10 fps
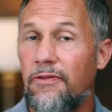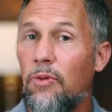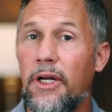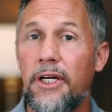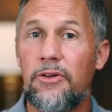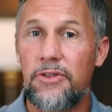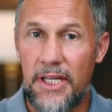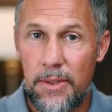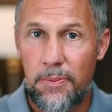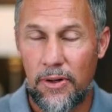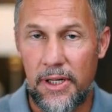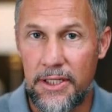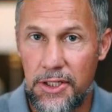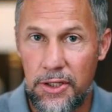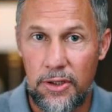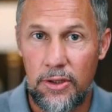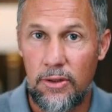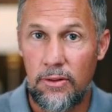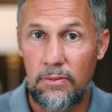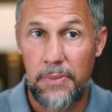if you want to go deeper
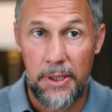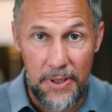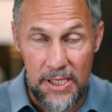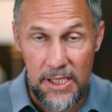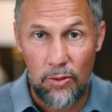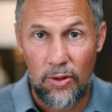into B P C